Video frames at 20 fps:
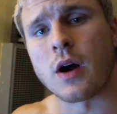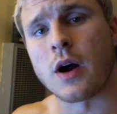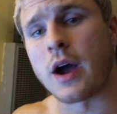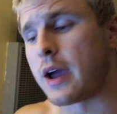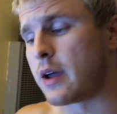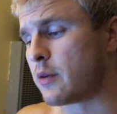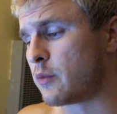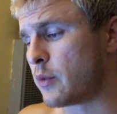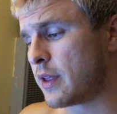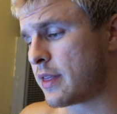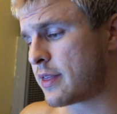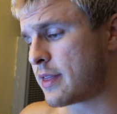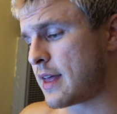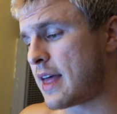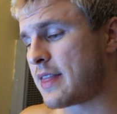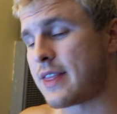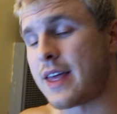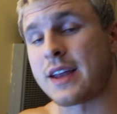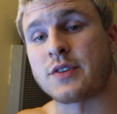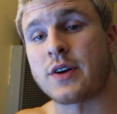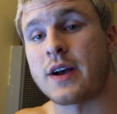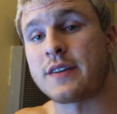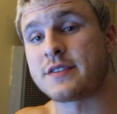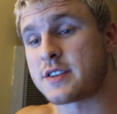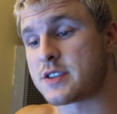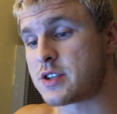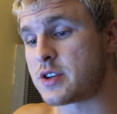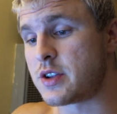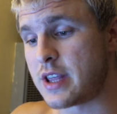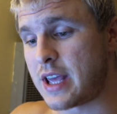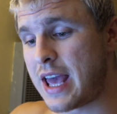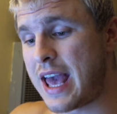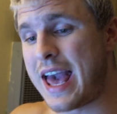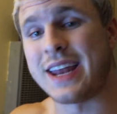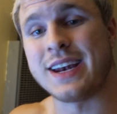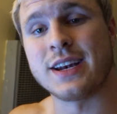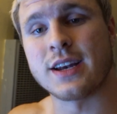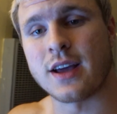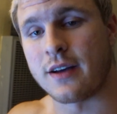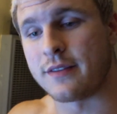All right, and with that, that drives us to the
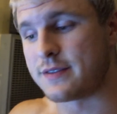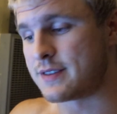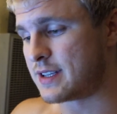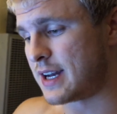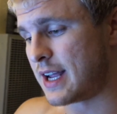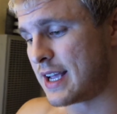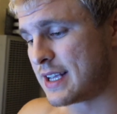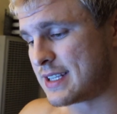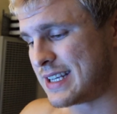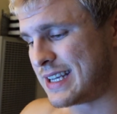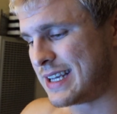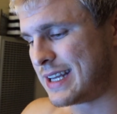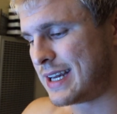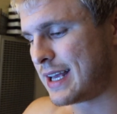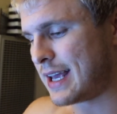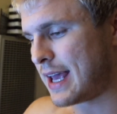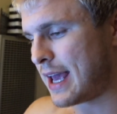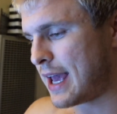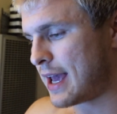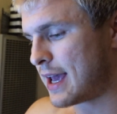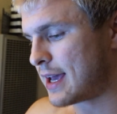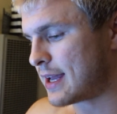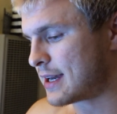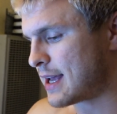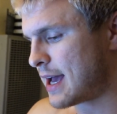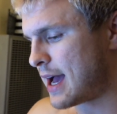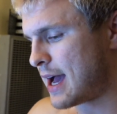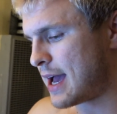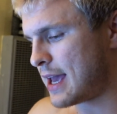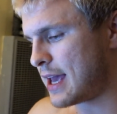end of today's eating, and I